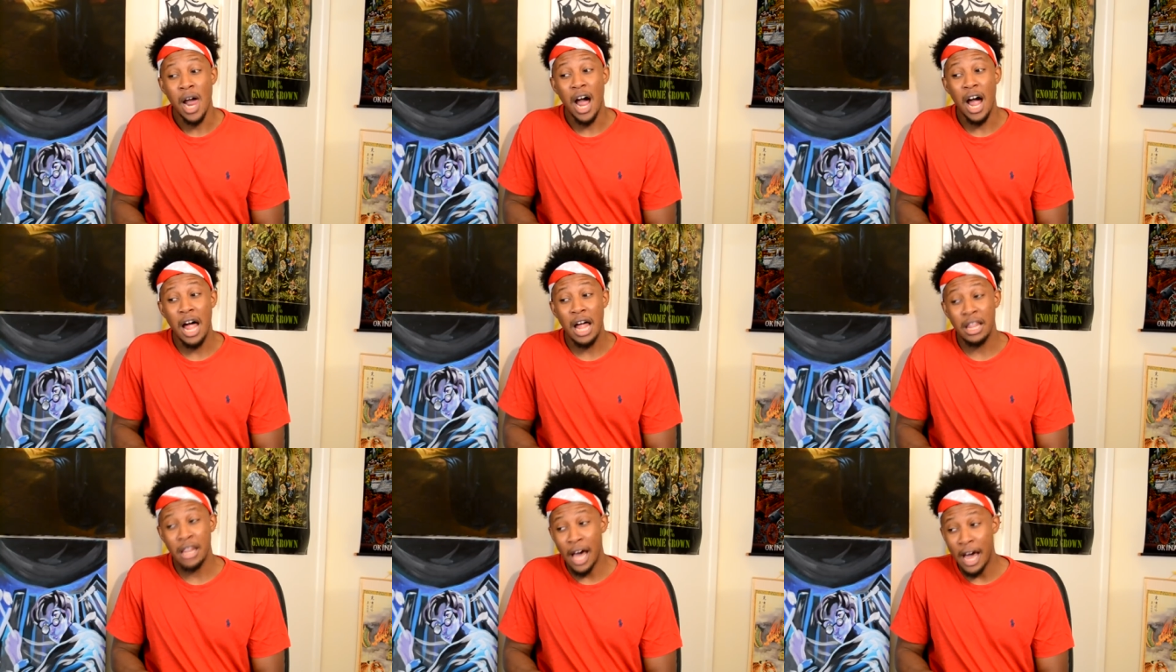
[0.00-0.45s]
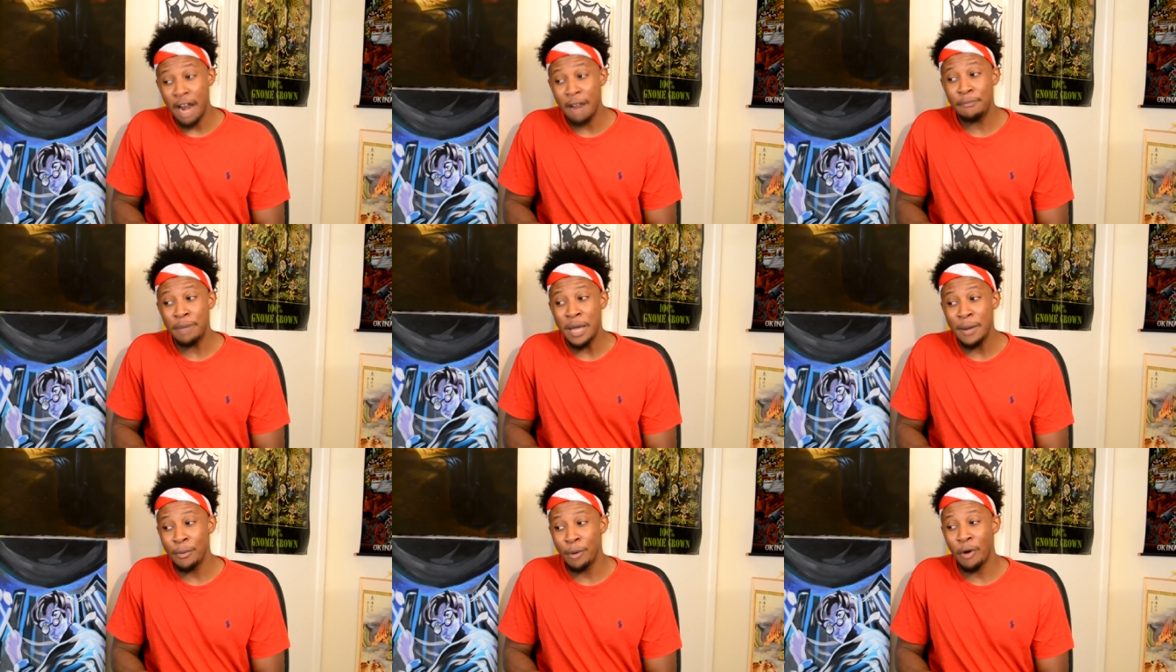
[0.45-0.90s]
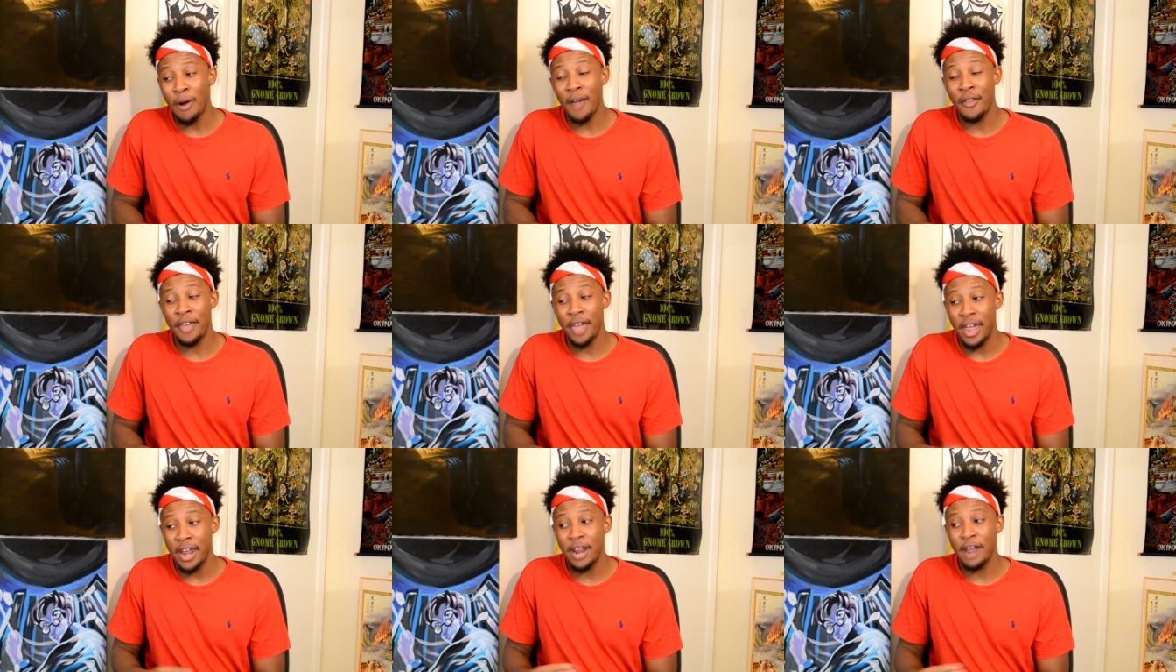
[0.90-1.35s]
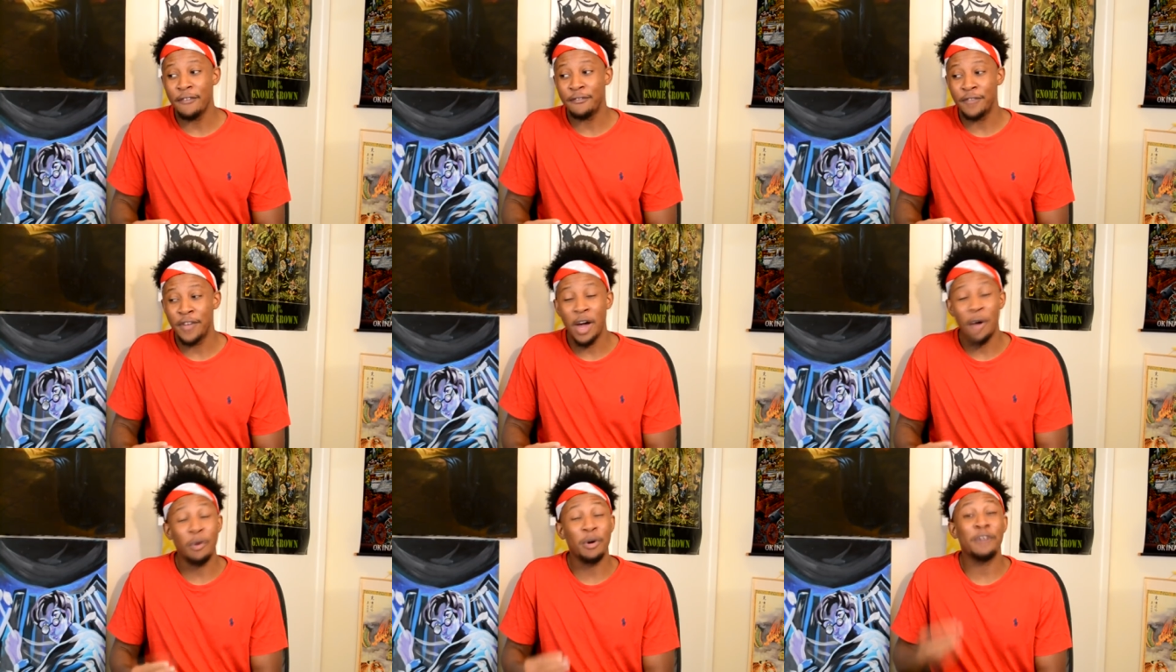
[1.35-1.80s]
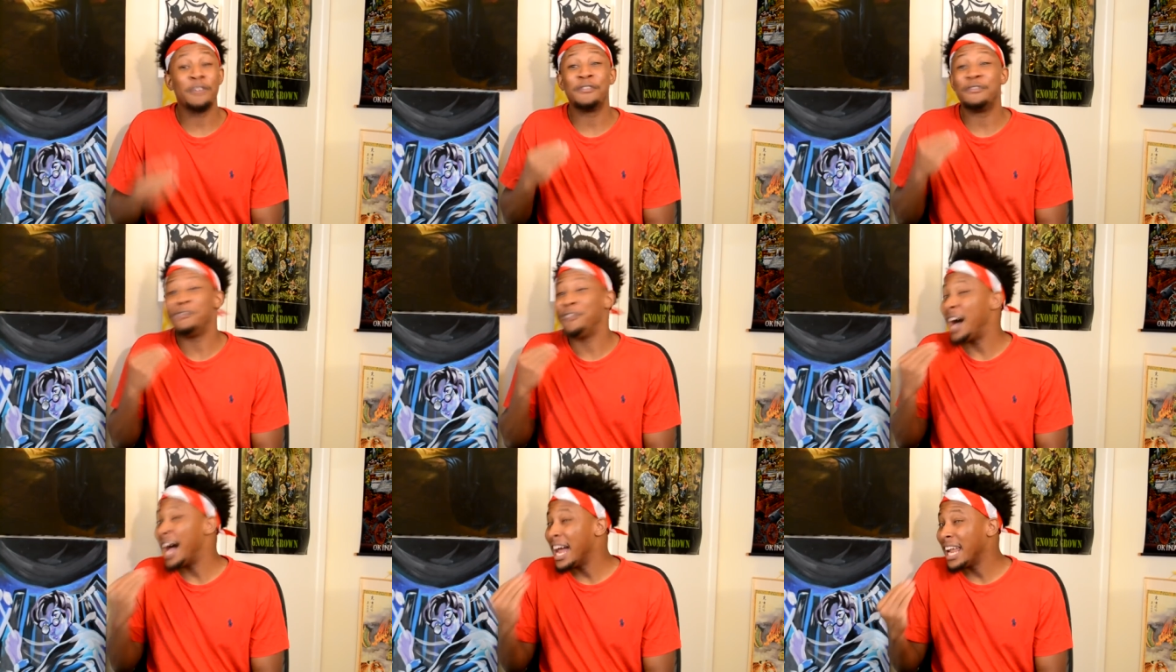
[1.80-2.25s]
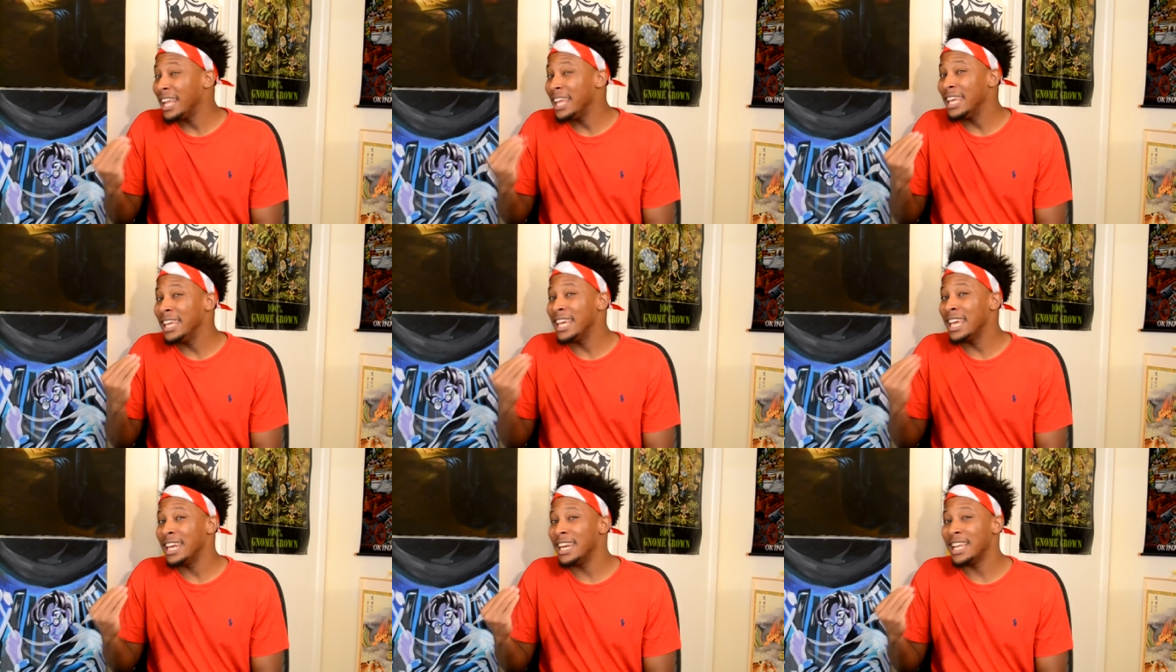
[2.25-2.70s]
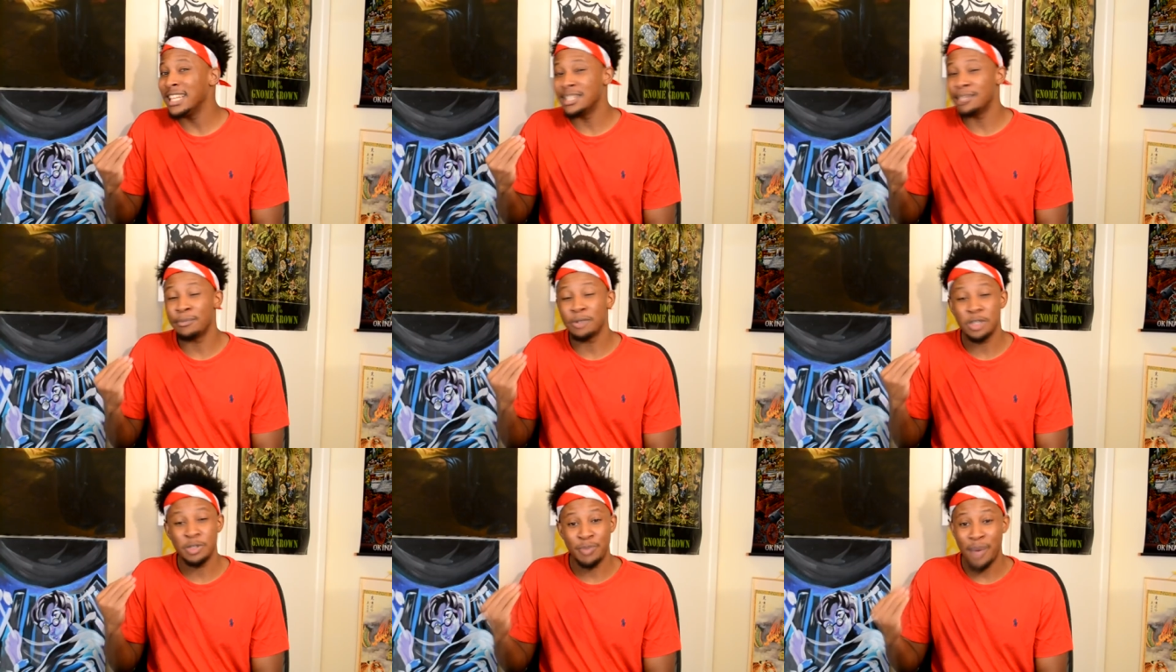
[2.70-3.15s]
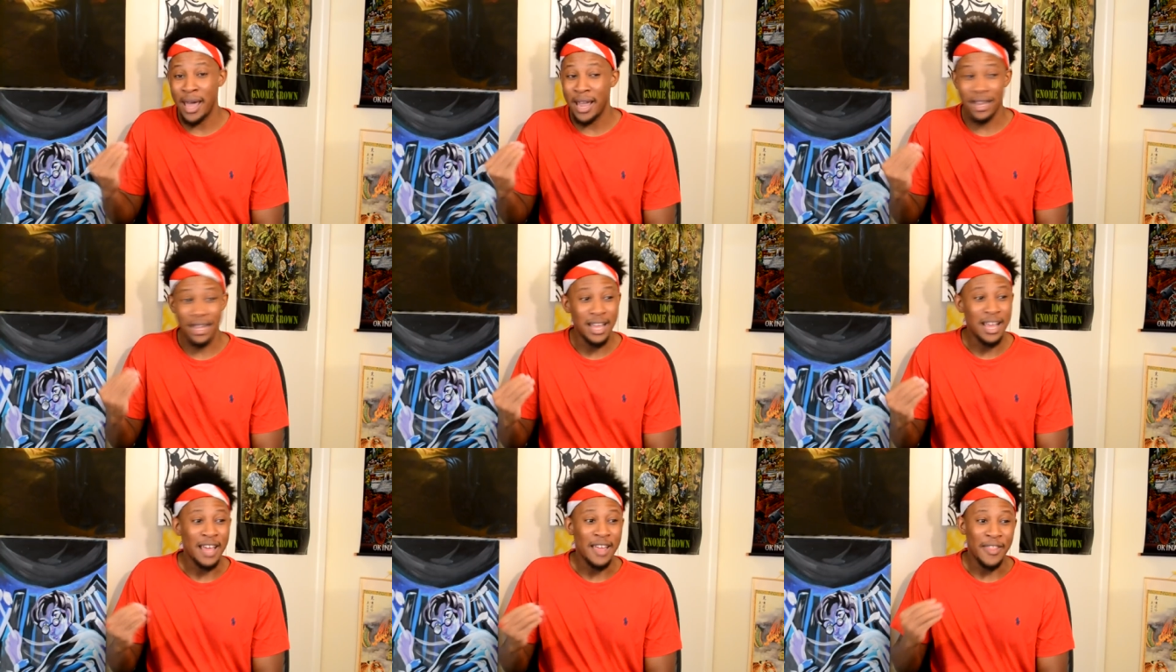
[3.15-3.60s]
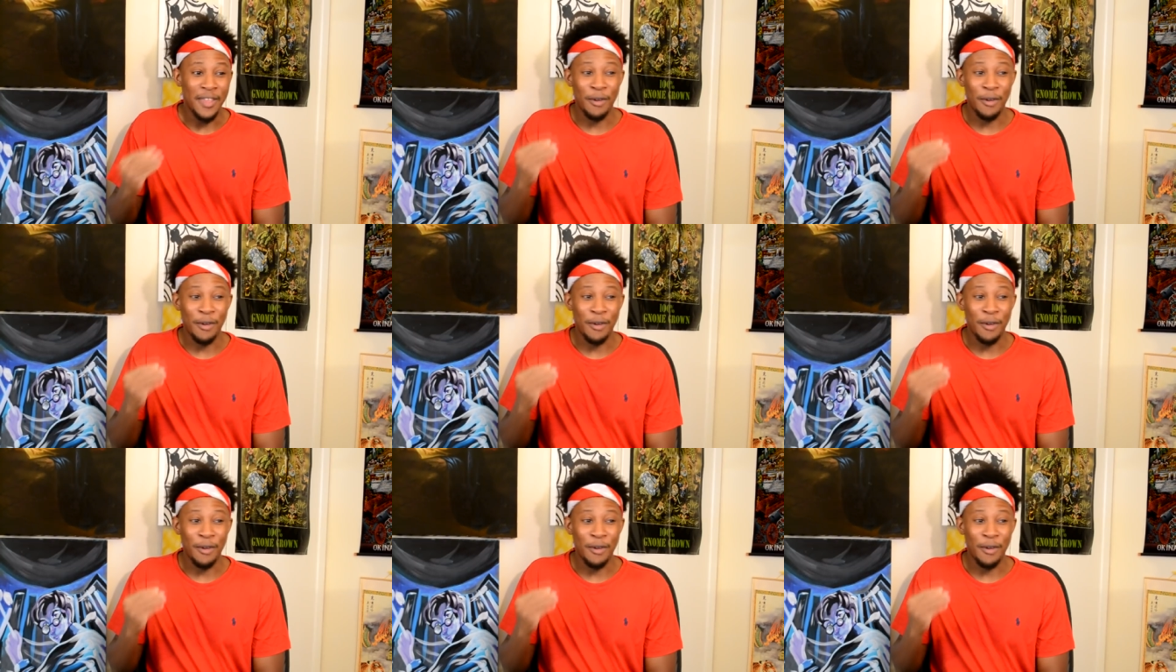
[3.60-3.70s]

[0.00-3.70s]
A lot of people on the NFL were finally getting us some respect.